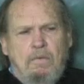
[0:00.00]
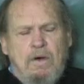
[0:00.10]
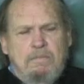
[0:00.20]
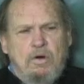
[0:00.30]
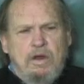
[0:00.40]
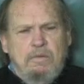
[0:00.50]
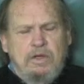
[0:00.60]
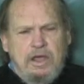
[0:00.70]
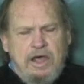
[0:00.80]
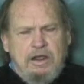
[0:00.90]
One morning
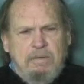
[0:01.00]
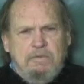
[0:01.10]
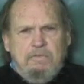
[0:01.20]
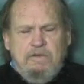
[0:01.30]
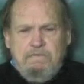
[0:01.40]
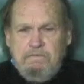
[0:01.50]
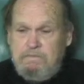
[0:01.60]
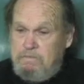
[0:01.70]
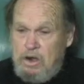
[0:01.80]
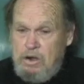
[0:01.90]
we got up and we
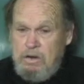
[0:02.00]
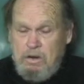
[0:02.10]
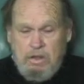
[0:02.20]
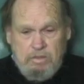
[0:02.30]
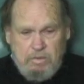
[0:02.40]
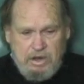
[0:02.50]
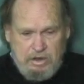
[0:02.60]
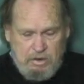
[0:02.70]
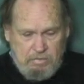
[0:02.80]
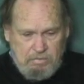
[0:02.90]
heard on the
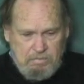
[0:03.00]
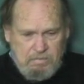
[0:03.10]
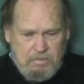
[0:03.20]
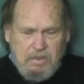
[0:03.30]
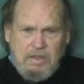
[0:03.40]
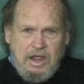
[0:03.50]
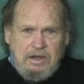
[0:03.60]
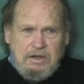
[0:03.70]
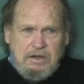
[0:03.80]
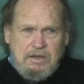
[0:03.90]
radio
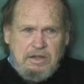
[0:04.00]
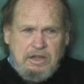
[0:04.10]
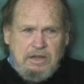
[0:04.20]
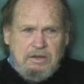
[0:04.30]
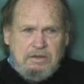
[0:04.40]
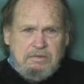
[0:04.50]
that the